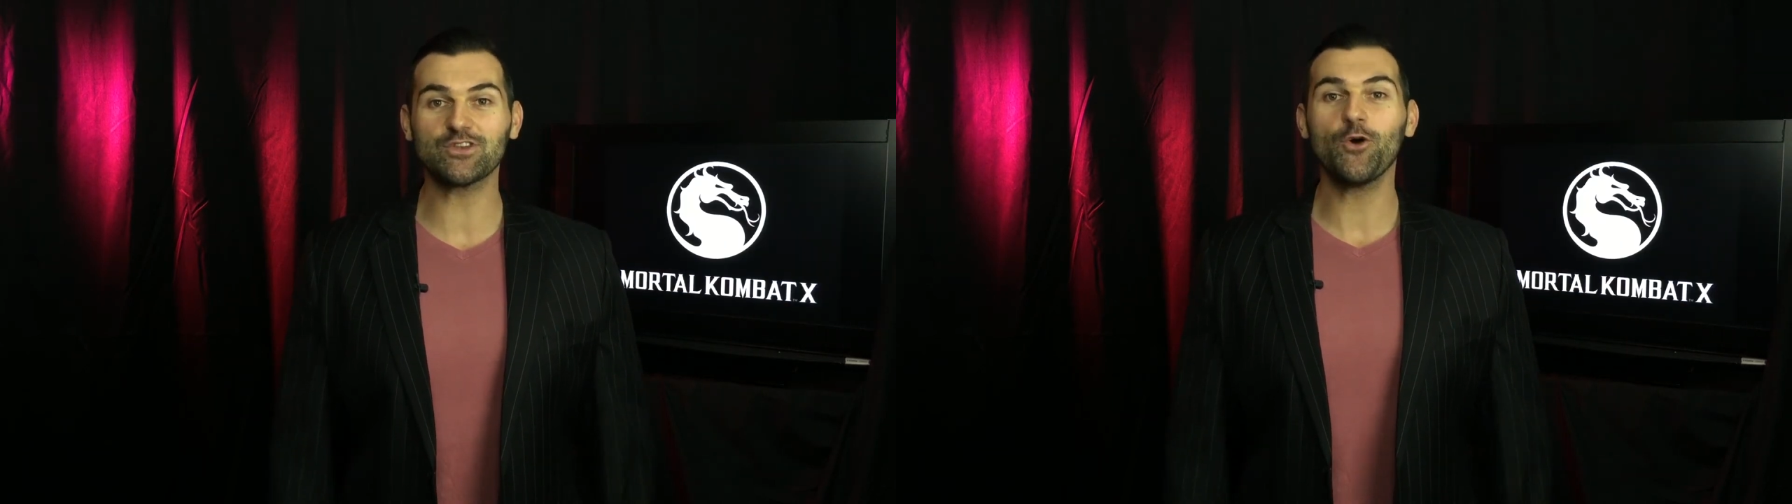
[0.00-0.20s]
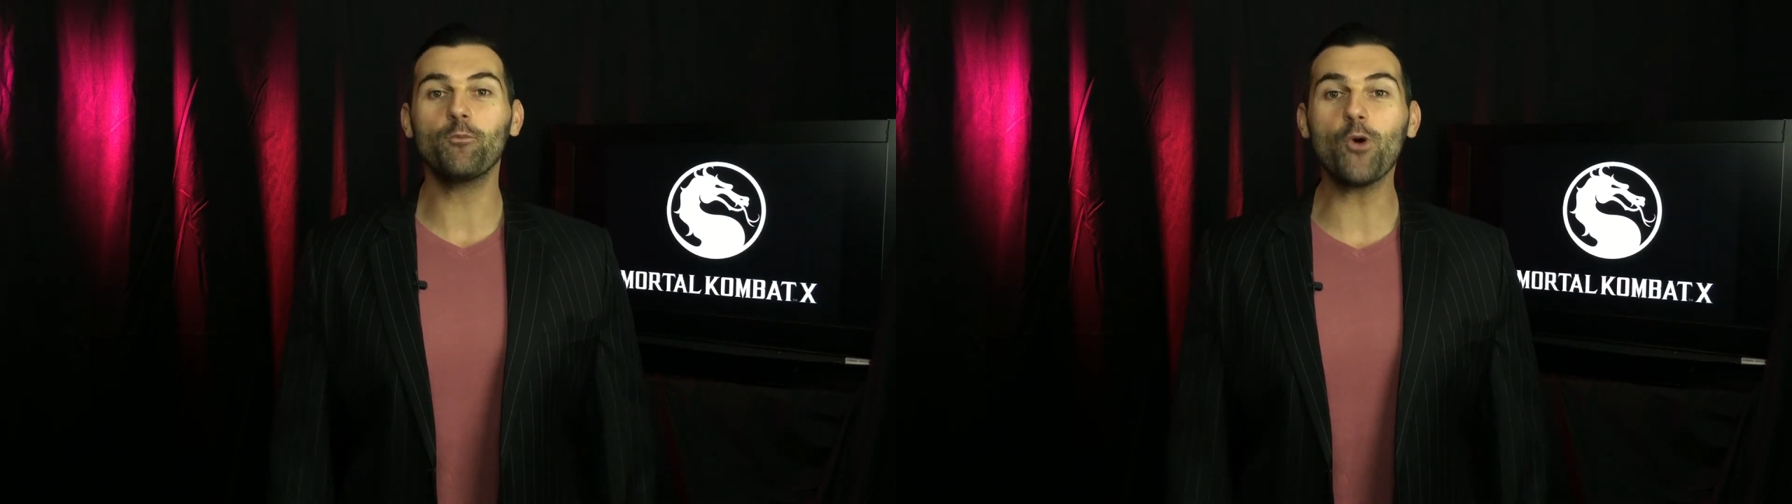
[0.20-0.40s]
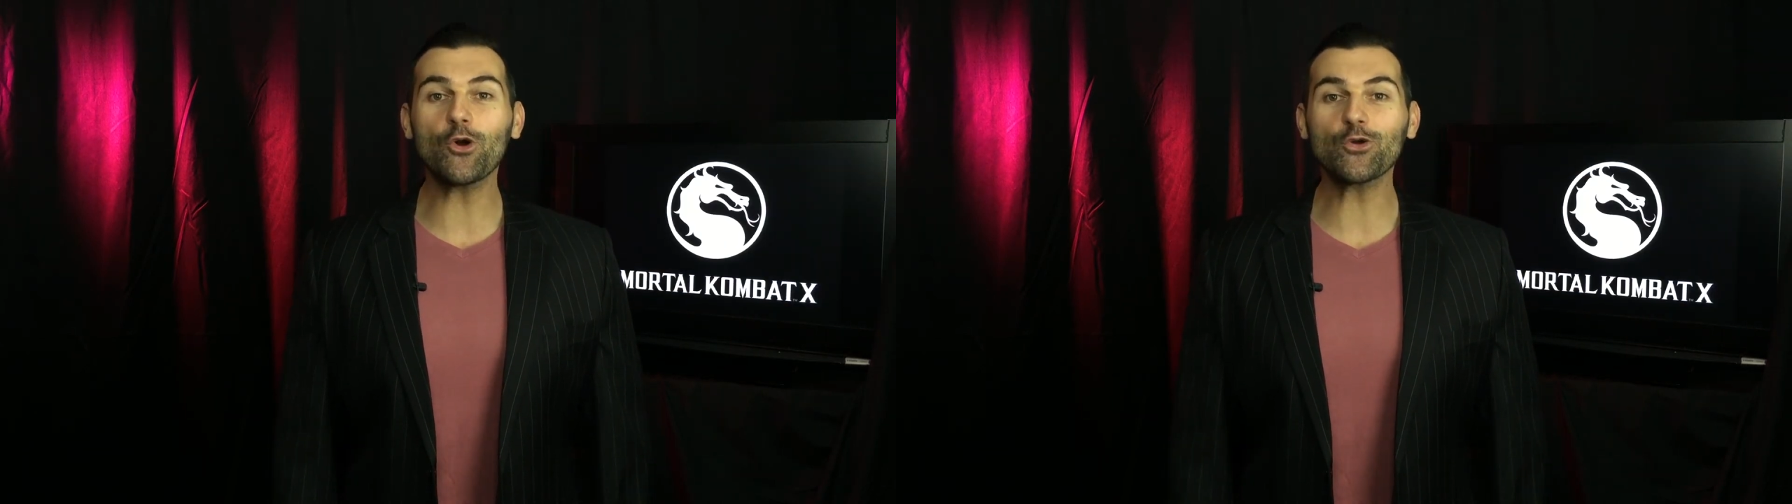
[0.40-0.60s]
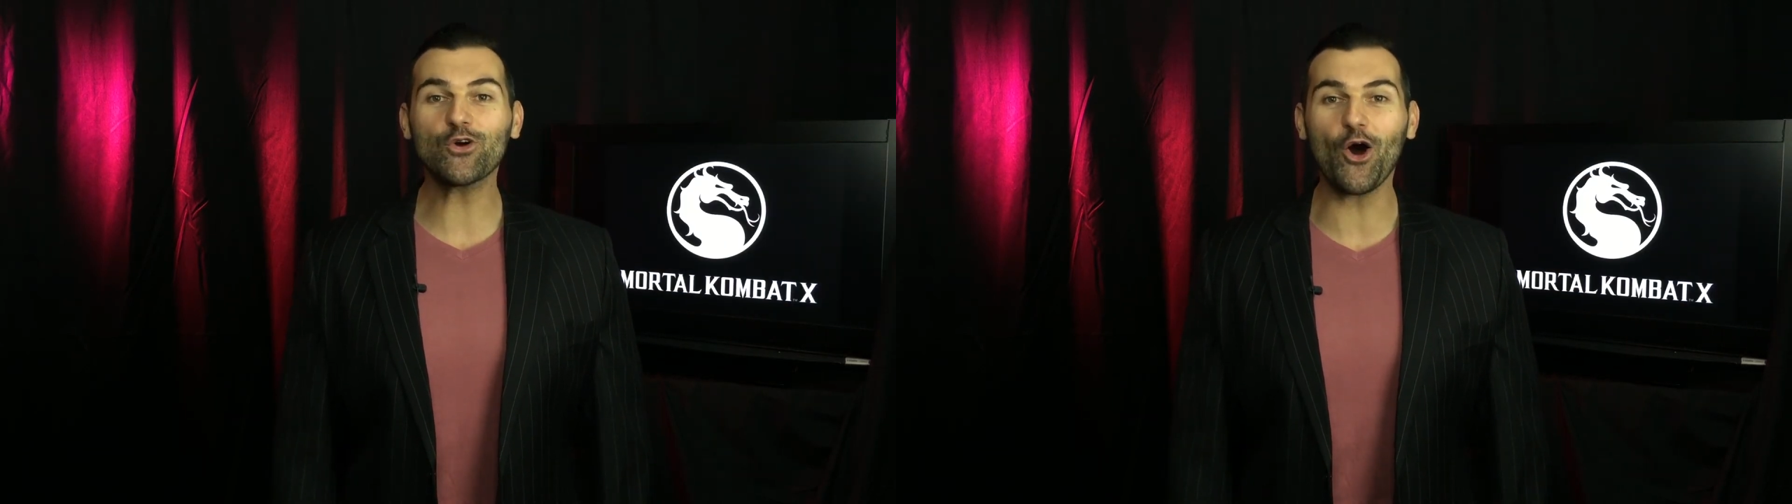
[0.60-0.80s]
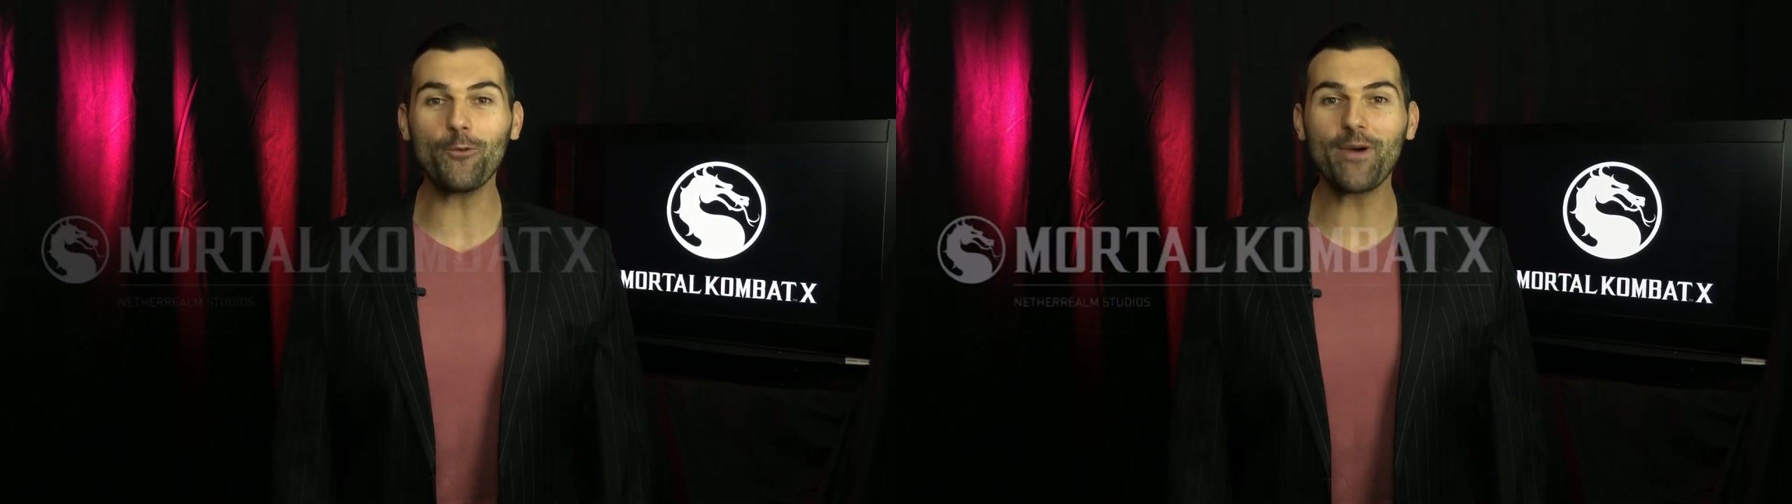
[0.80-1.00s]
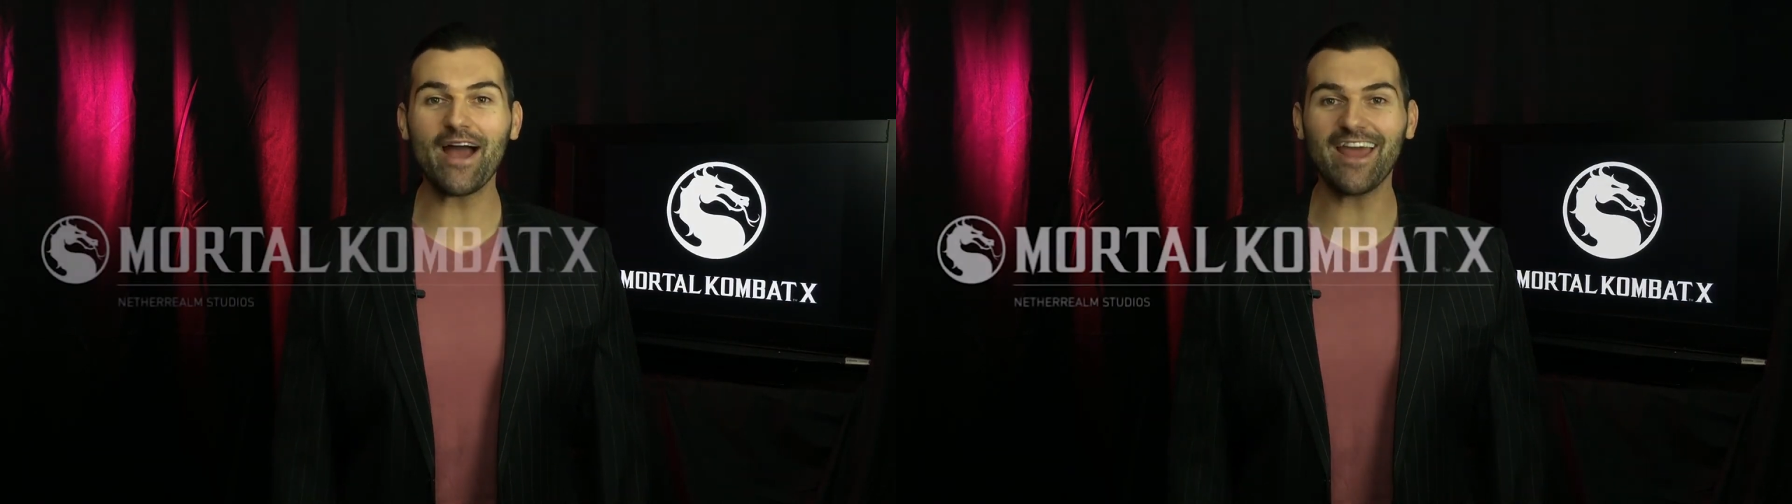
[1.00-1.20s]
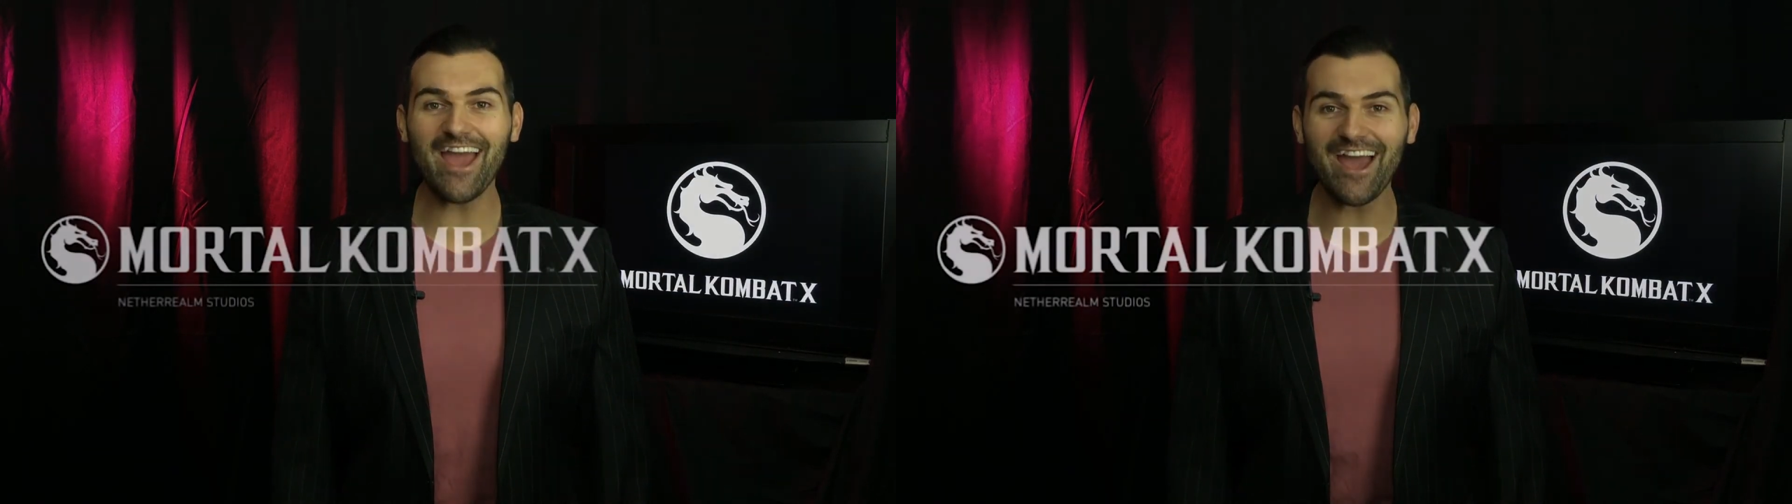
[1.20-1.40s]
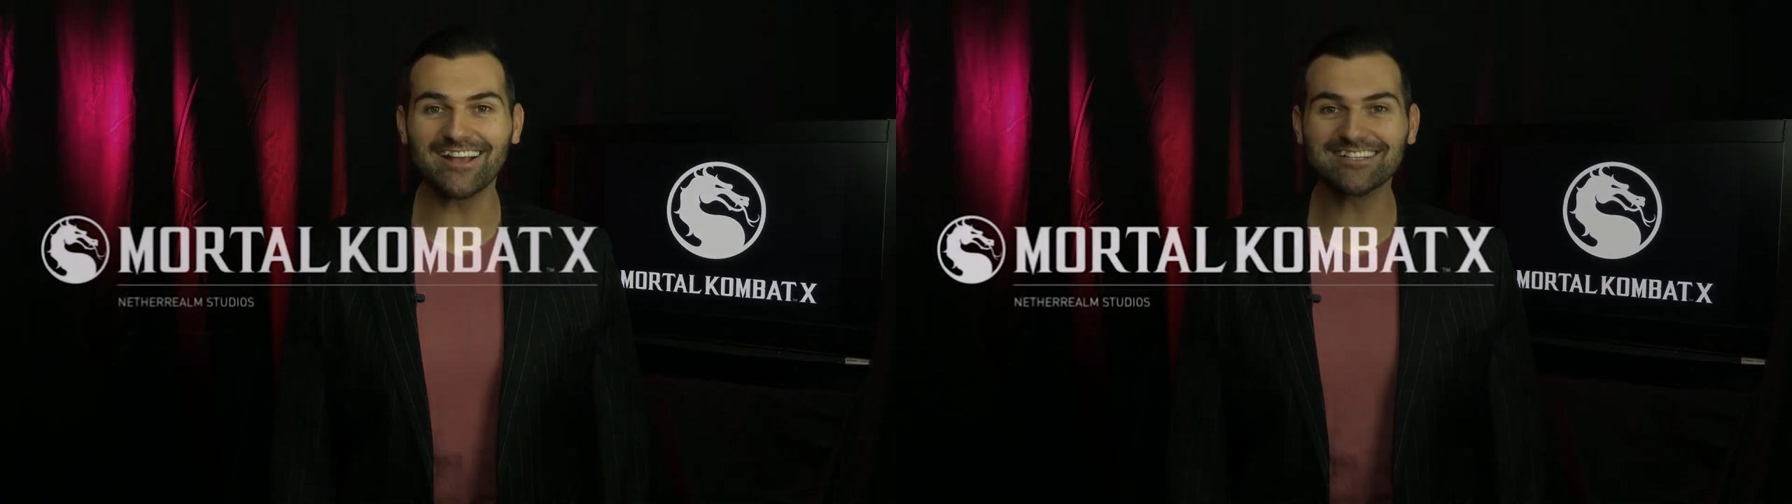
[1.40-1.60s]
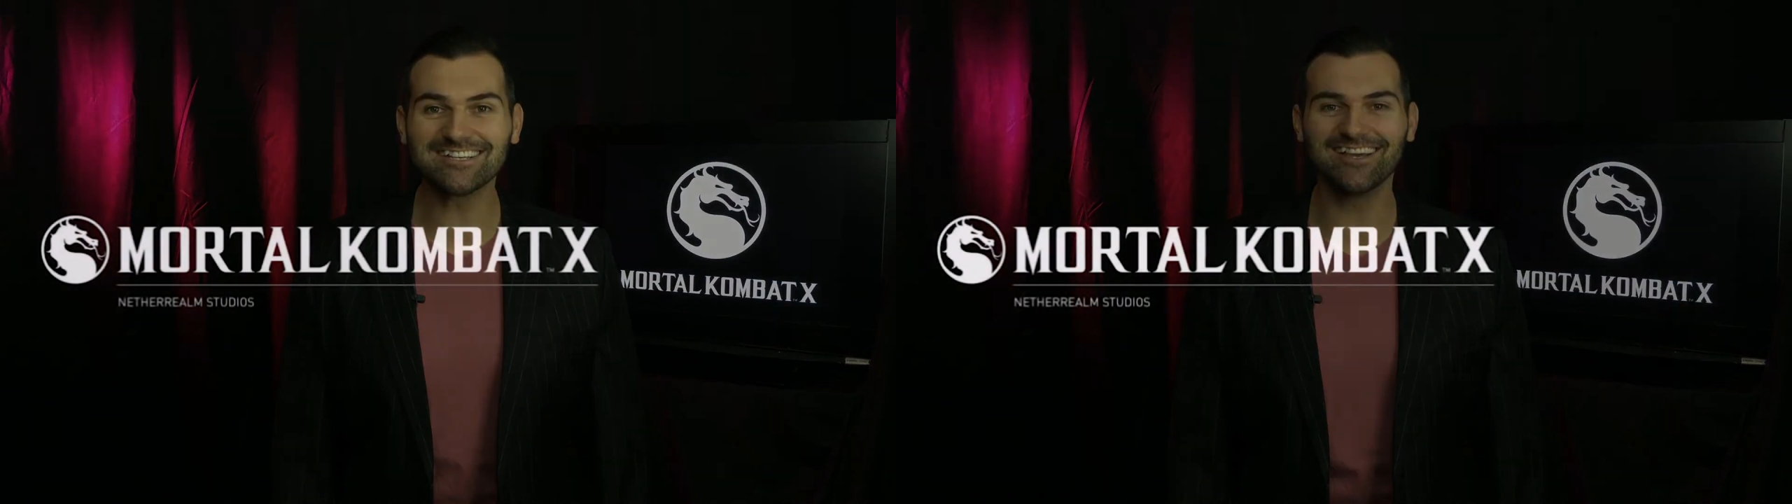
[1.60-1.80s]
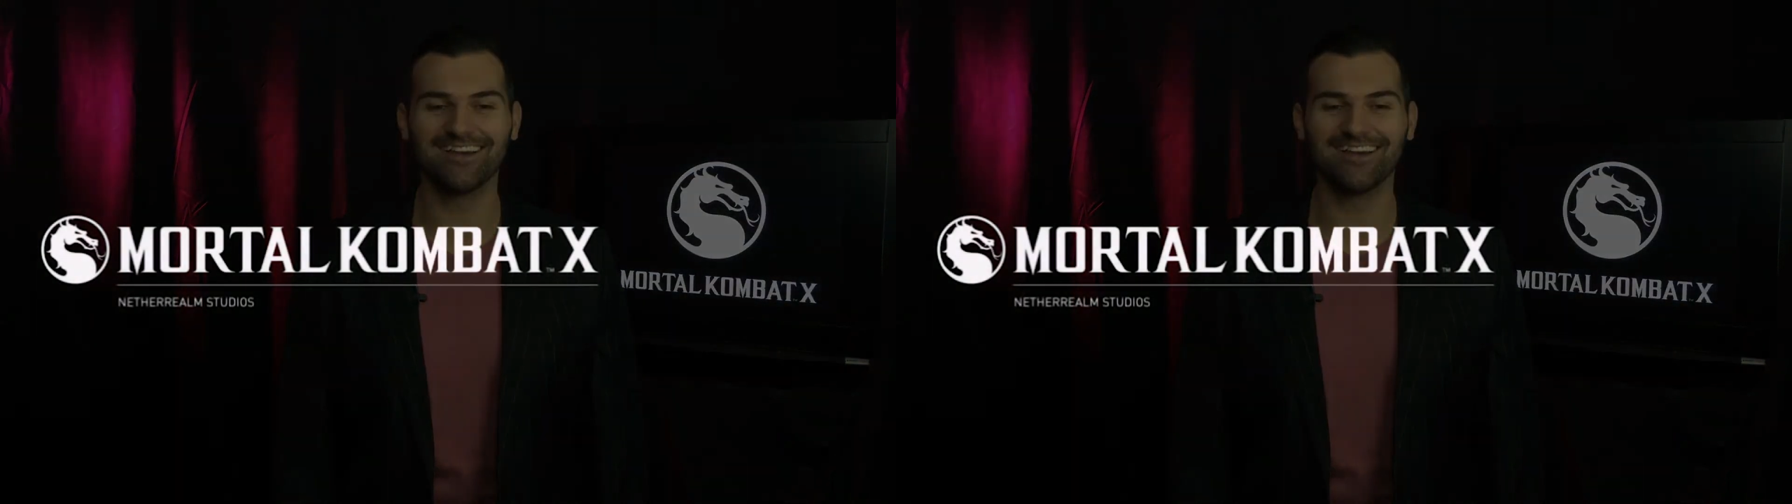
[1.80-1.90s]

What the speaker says: Mortal Kombat X!